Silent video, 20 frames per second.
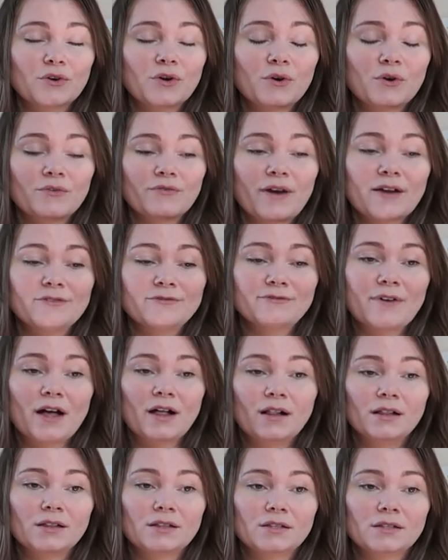know if I
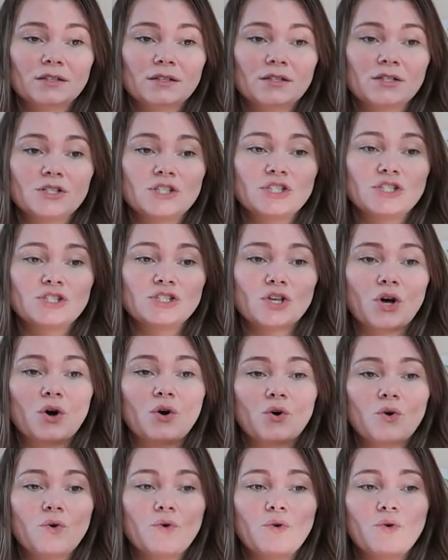felt
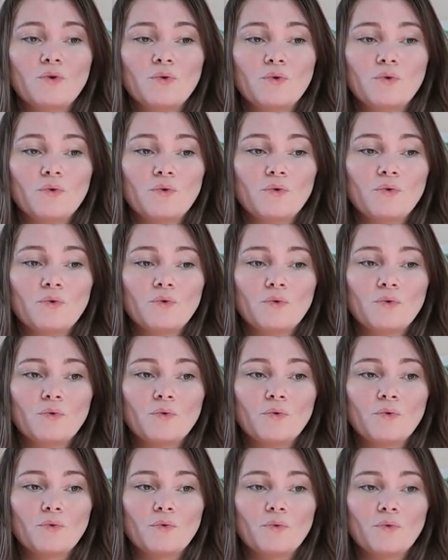so
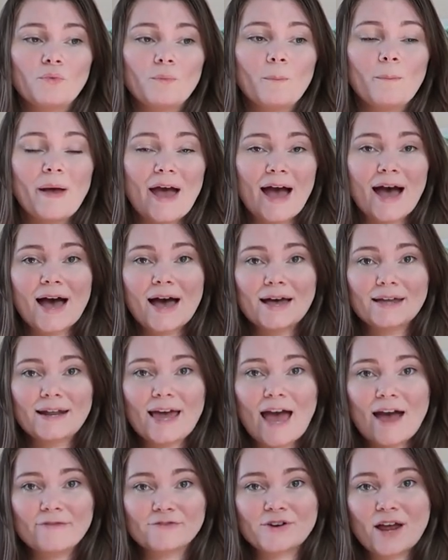bad
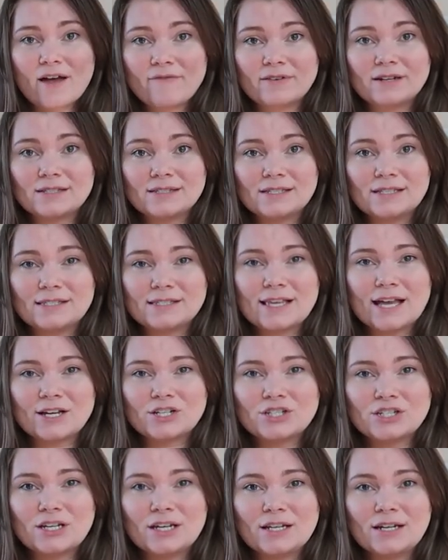after having a
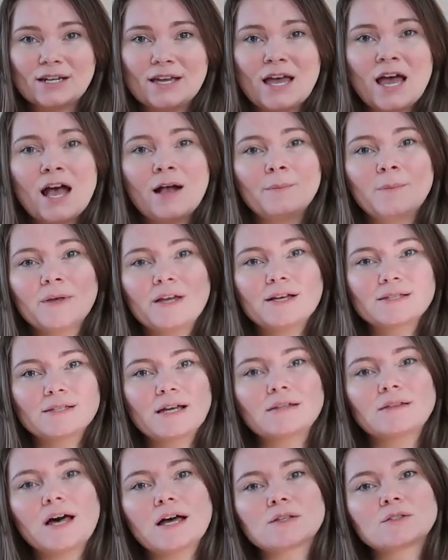C-section because I
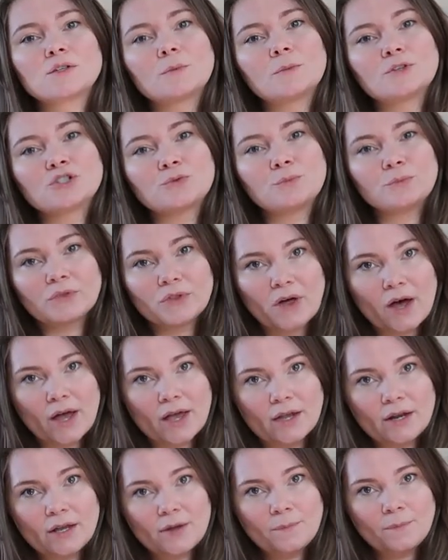lost so much
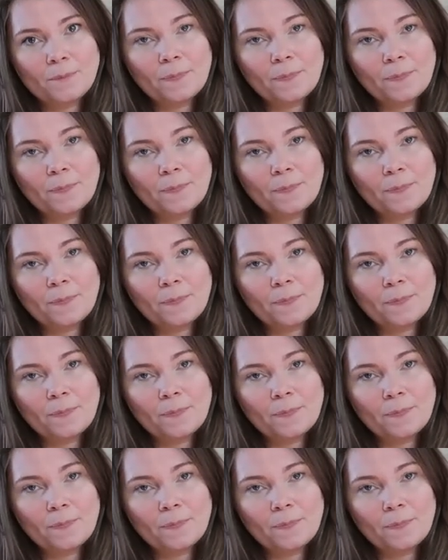blood.